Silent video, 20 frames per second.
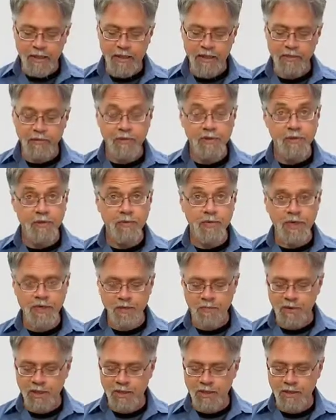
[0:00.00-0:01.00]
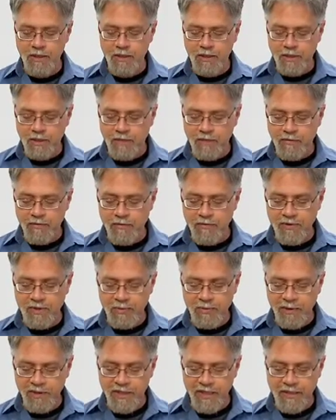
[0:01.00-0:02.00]
I really recommend
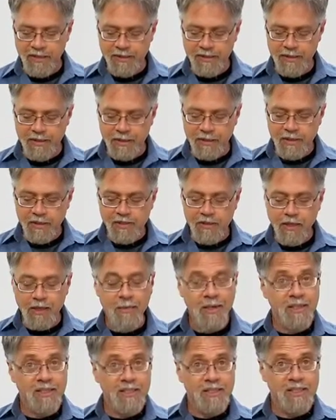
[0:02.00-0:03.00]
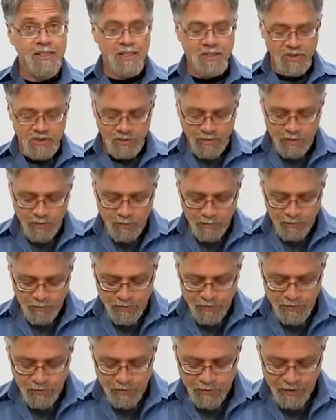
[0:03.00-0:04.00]
Visible Dust. So they make this sensor
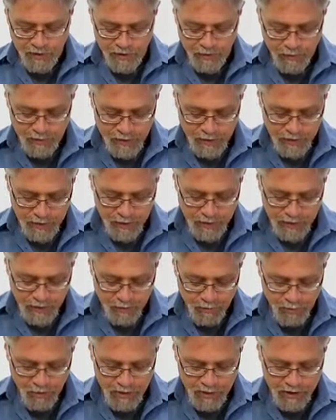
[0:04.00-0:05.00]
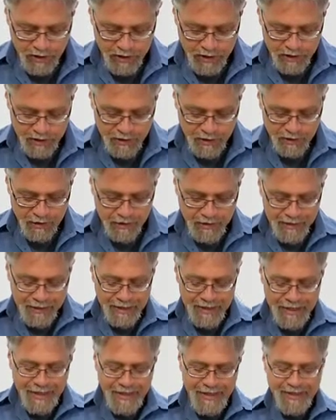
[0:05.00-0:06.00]
loop tool thing, which is cool. I can put it on here,
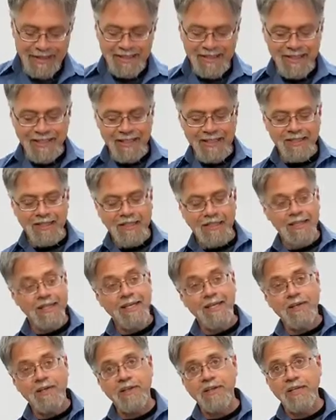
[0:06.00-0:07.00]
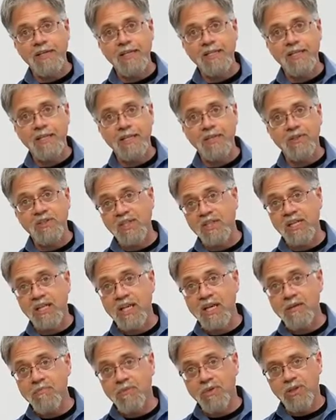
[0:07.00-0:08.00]
and it's lit on the inside. There's little
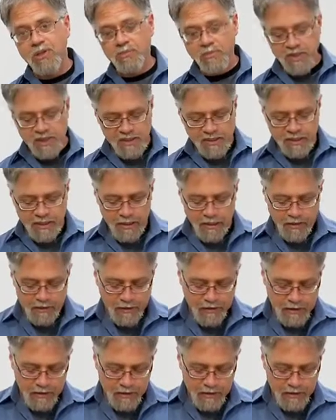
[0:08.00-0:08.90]
light bulbs inside.